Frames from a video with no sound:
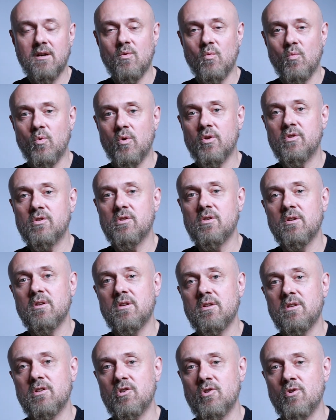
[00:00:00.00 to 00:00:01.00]
what
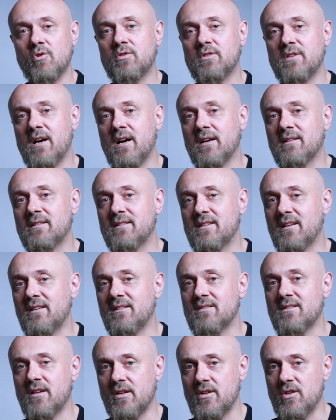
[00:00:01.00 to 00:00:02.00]
your tongue
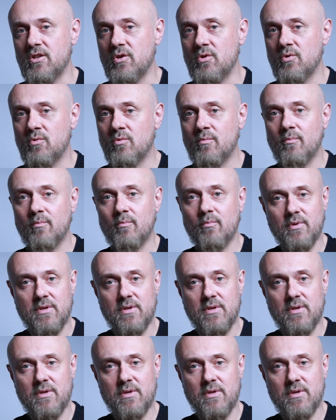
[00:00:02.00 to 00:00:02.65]
tells on you,